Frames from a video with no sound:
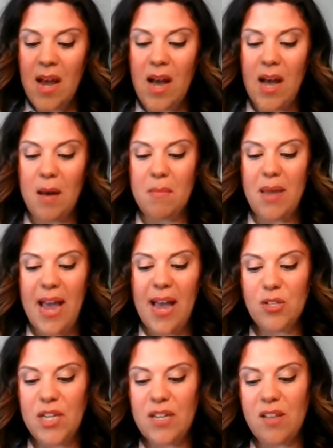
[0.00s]

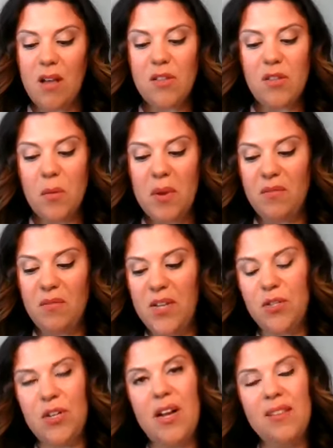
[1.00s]
Ashley has also been
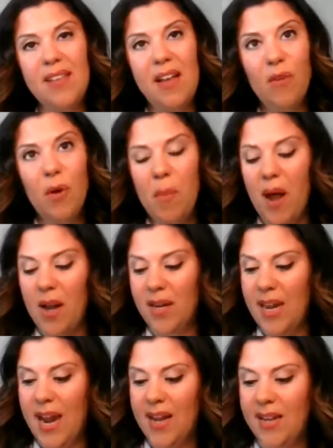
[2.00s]
featured on several
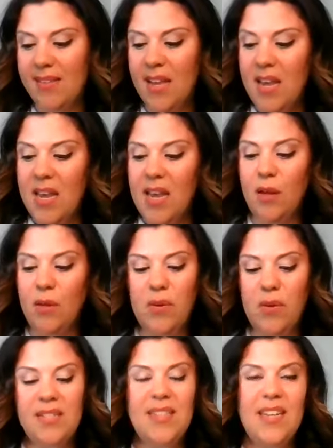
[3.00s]
podcasts,
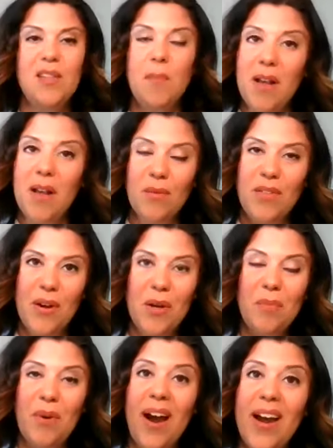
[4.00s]
including Dance Boss with
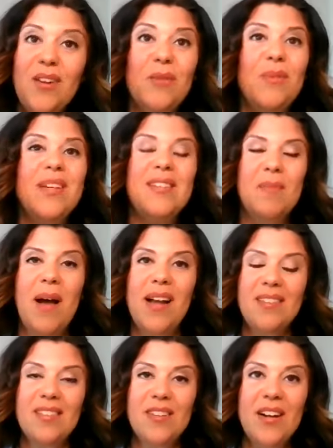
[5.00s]
Erin Pride, who we
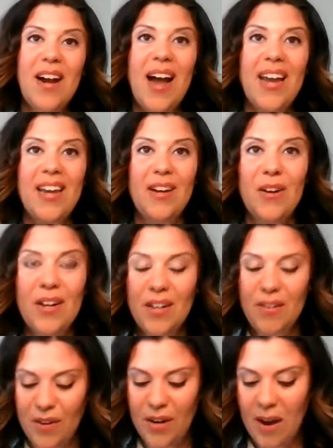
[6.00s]
sponsor. Hi, Erin.
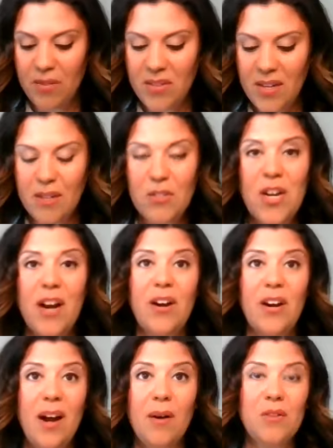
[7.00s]
If you're out there, check
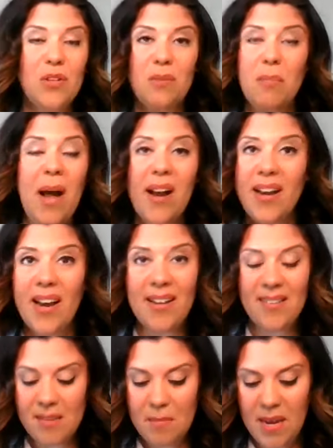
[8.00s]
her out. Her
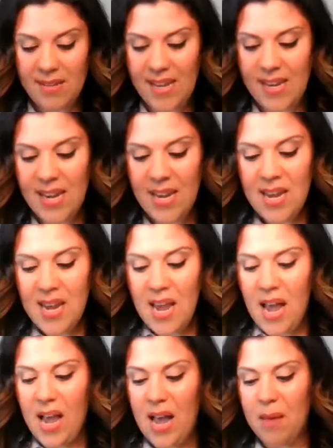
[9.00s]
podcast is amazing.
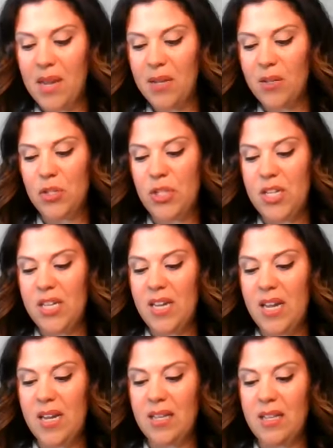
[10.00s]
And she,
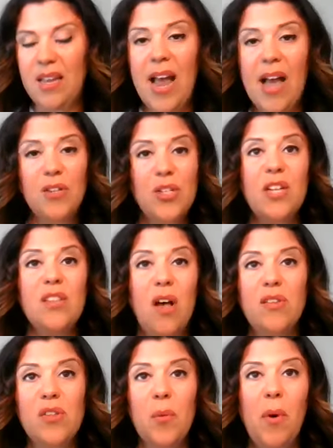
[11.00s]
Ashley is
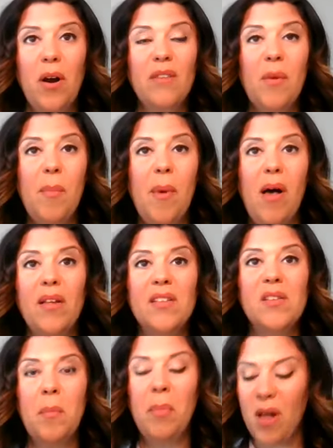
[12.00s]
also part of
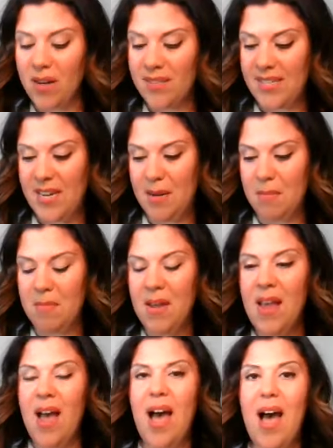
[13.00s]
Apolla's blog team.
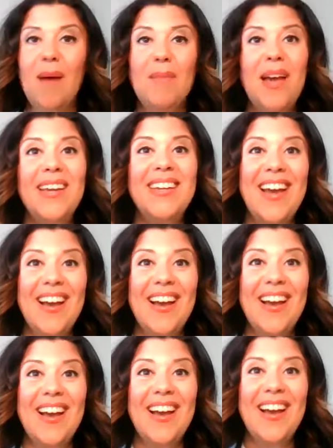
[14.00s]
And yes,
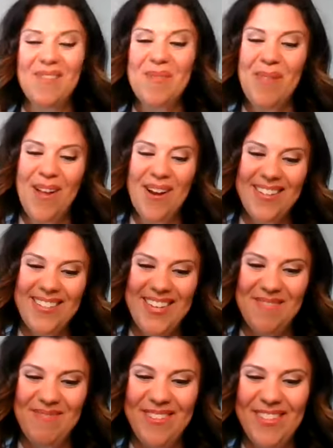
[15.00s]
we have a blog
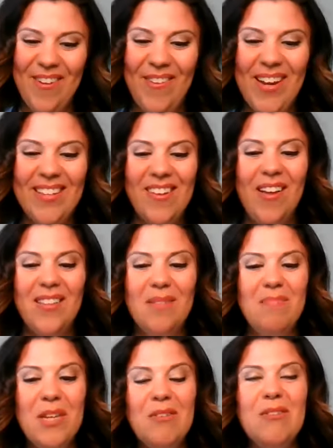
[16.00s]
team. So it's called The
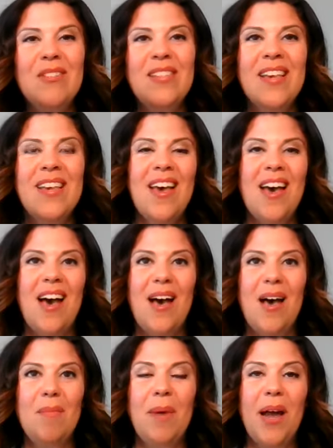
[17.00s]
Muse
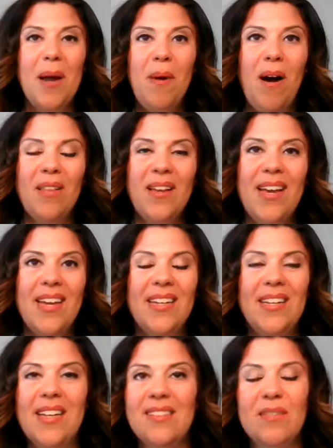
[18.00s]
by Apolla,
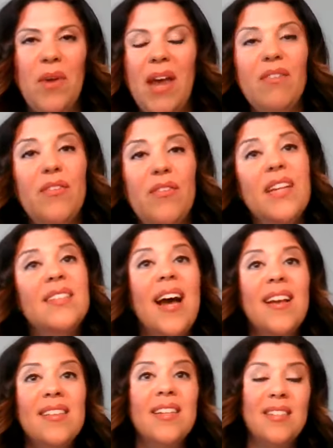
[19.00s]
and we have a
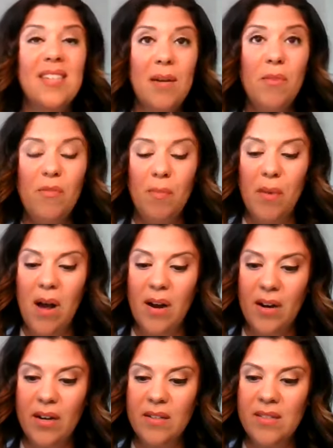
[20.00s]
fantastic team of
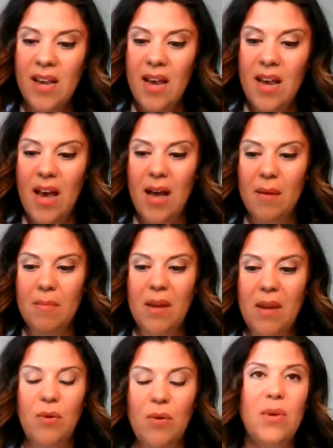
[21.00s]
bloggers
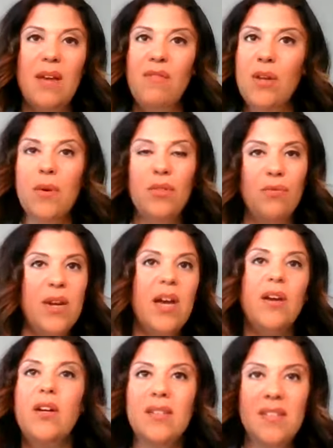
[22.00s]
who give you a
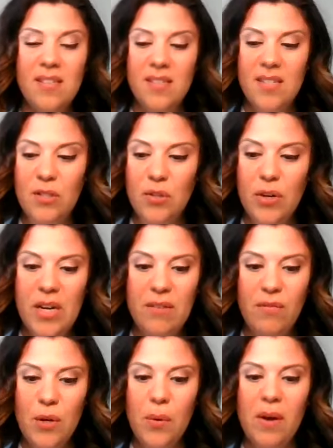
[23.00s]
360-degree
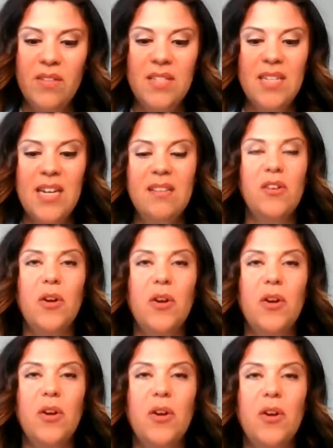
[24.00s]
view of the
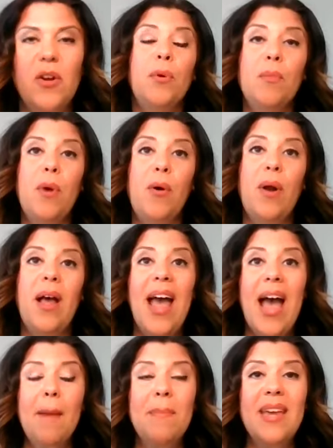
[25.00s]
dancer and promote
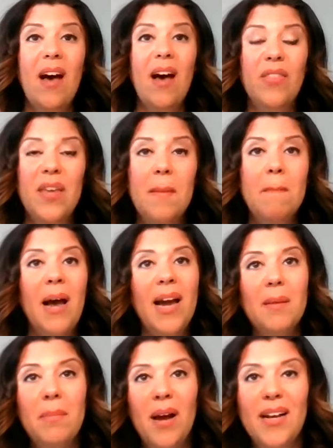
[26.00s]
a happy, healthy
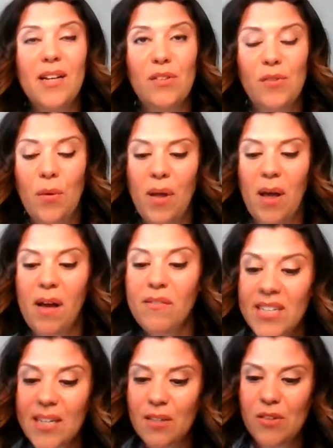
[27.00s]
mind, body, and soul
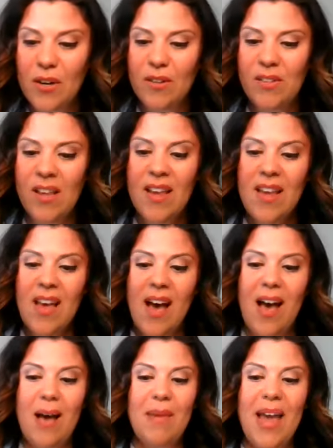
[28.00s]
of dancers.
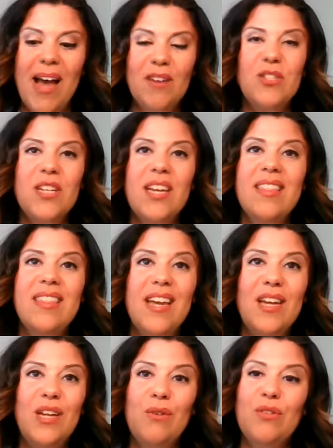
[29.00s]
Ashley,
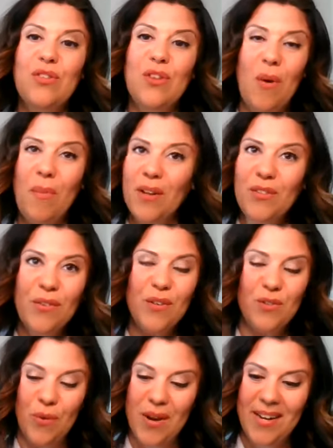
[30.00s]
thank you so much for
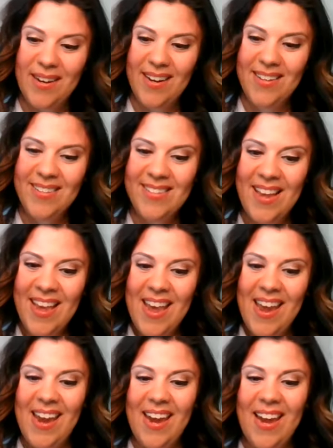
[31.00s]
joining us.
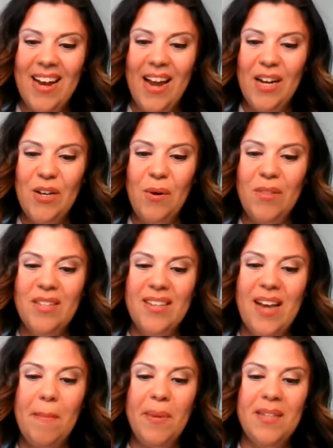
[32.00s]
And I know the
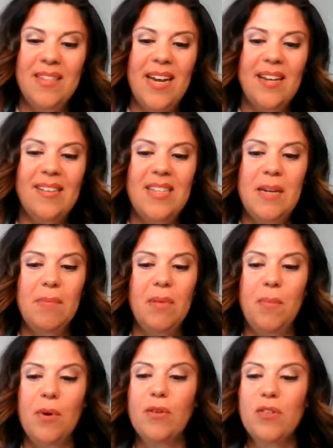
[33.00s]
topic today is
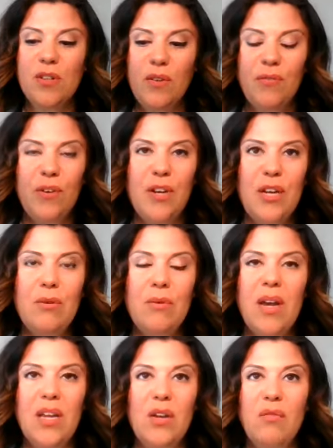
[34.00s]
deeply personal for you,
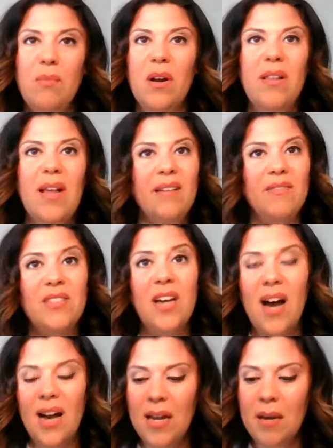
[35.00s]
and you've put a lot of
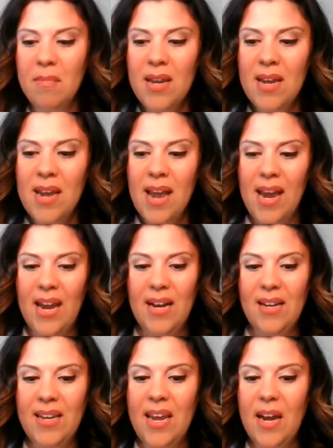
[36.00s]
time
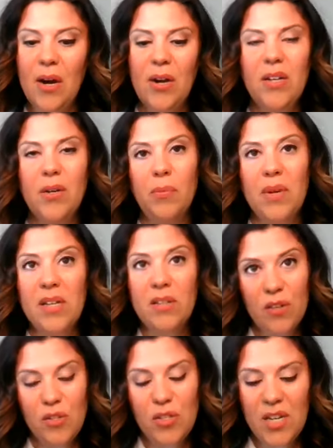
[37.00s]
and care into
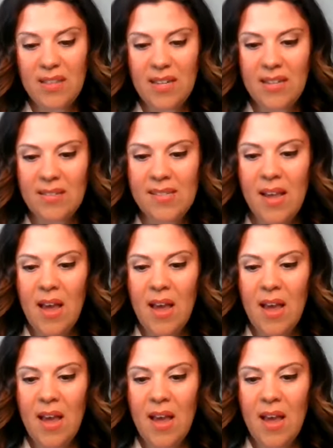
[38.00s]
researching this.